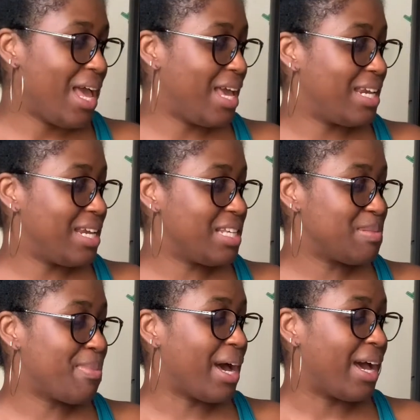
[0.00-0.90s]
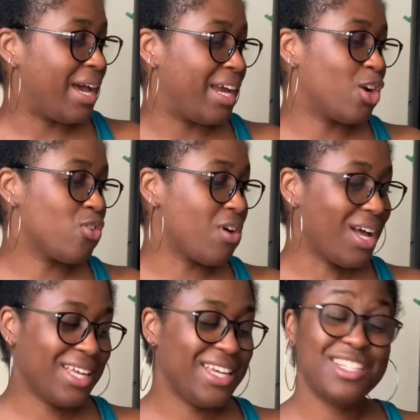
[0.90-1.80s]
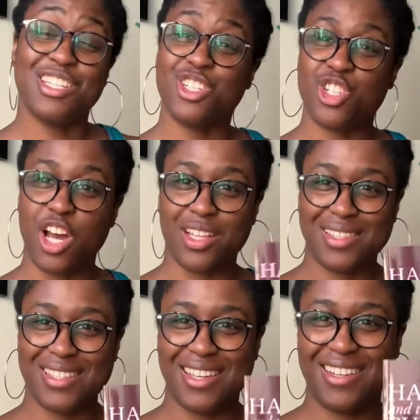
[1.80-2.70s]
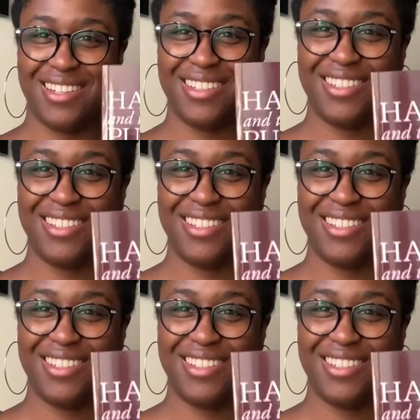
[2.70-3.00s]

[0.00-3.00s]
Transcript: and it is by Crockett Johnson.